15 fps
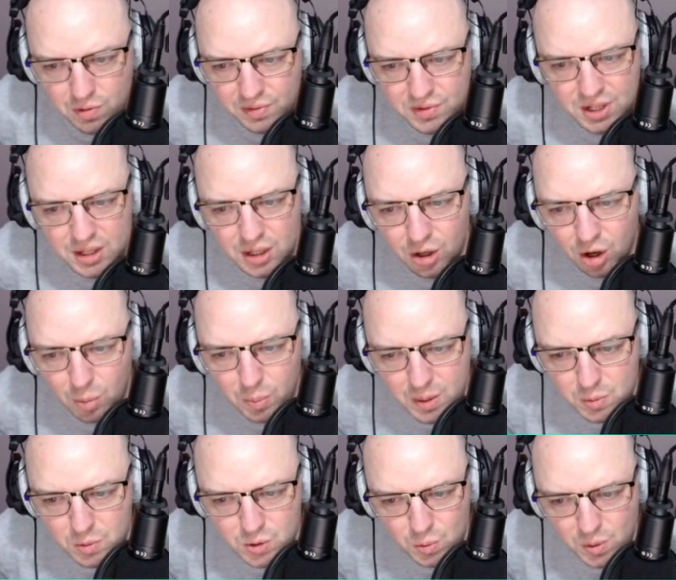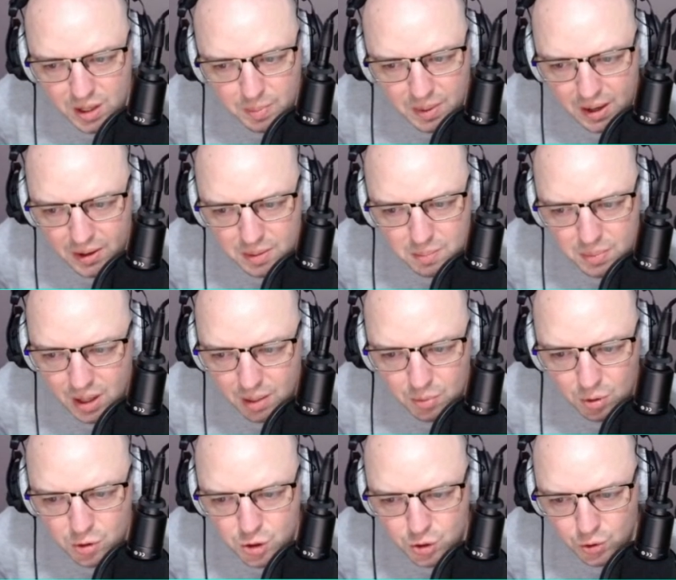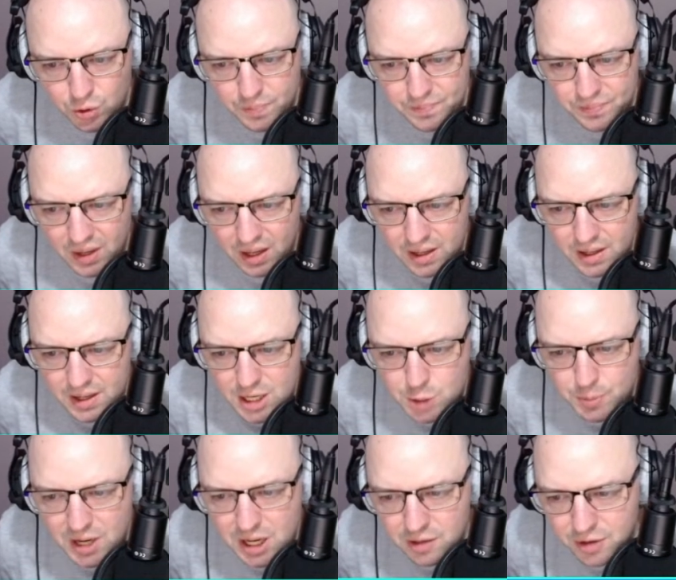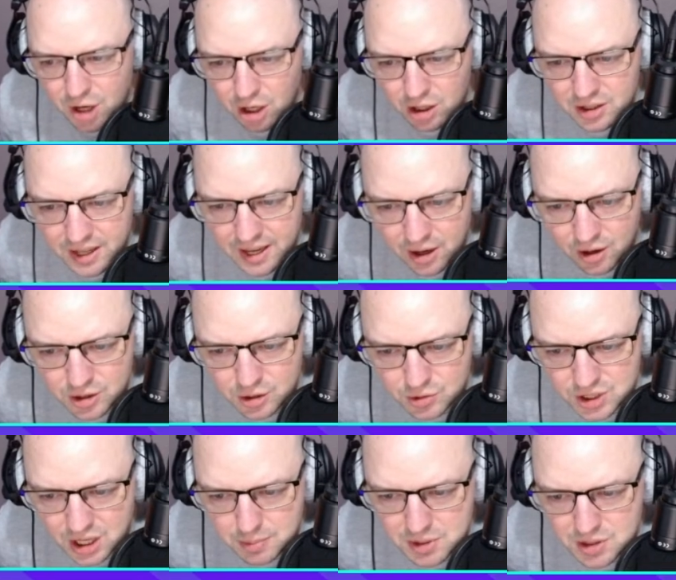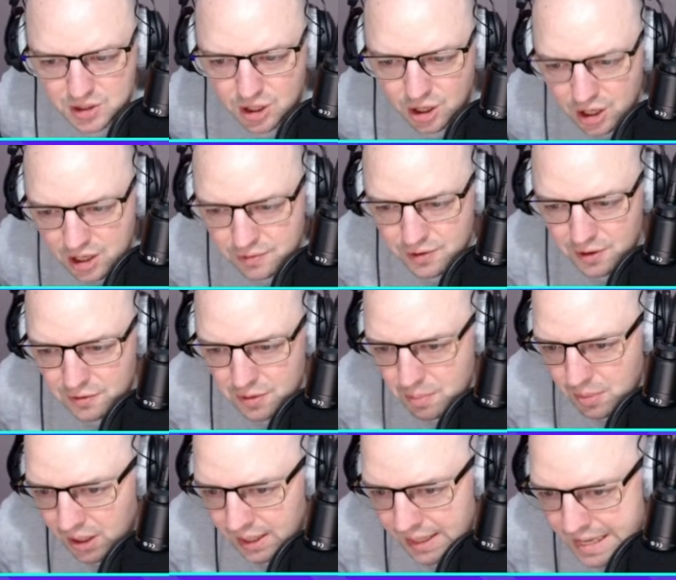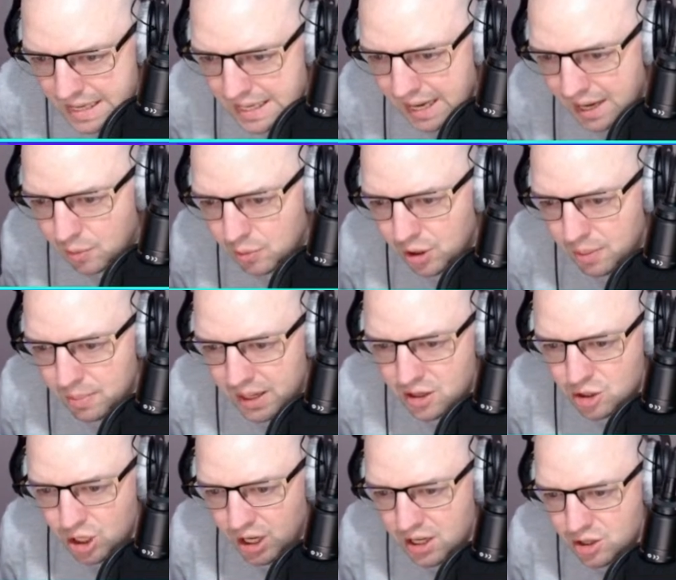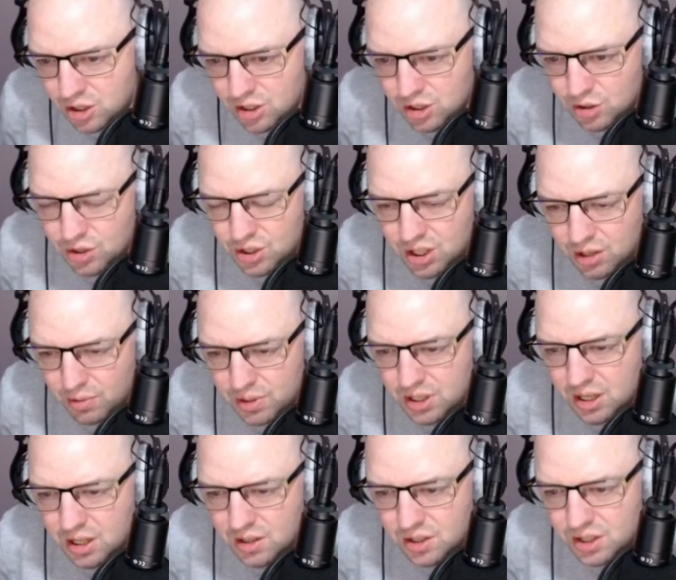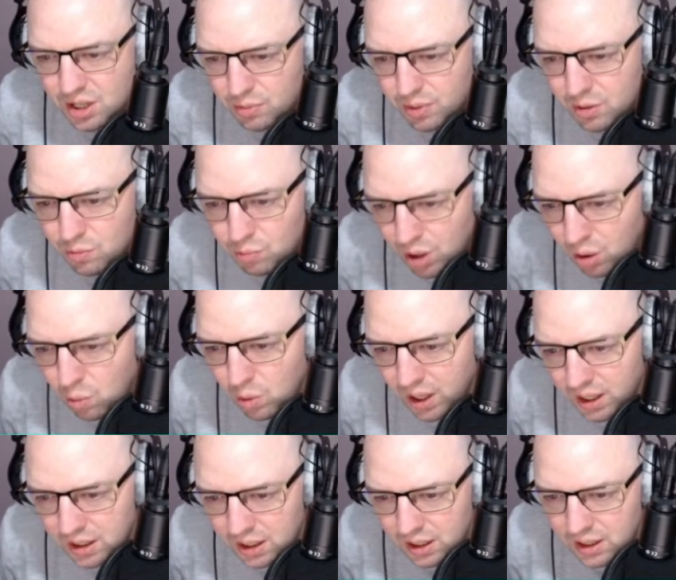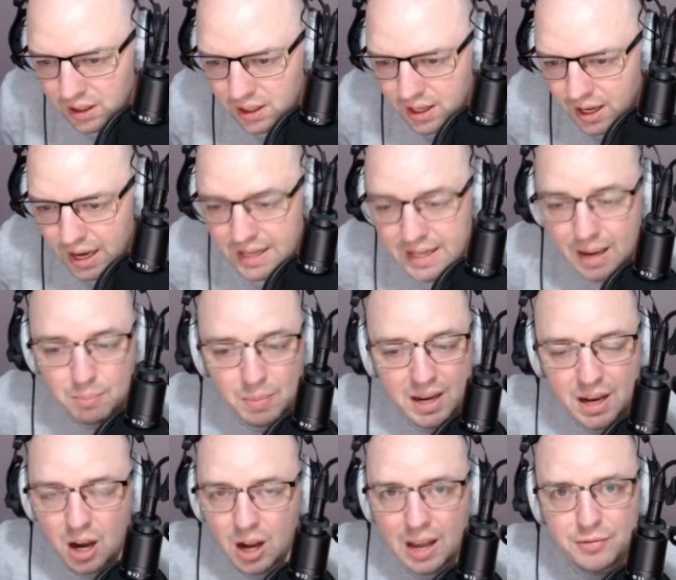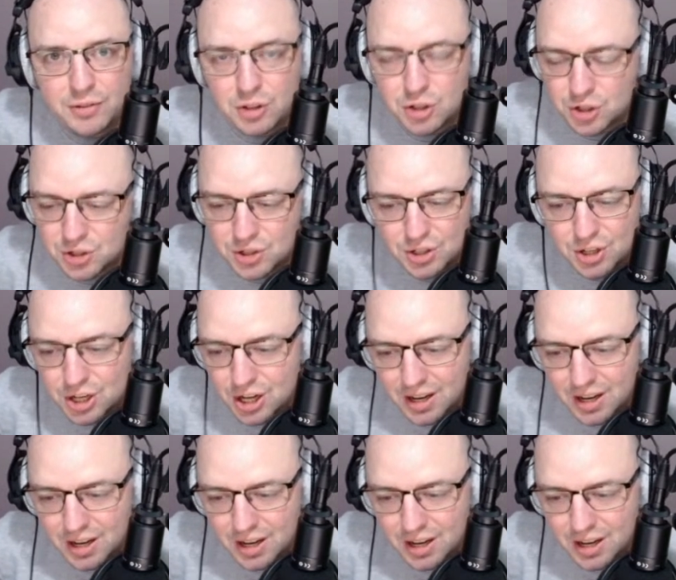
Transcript: I've seen a lot of people talking about him, but I'm not sure. Speaking of Haaland out, your team is 35th in my league. How would I make changes? You're seriously considering rolling. Again, mate, I'll have to just.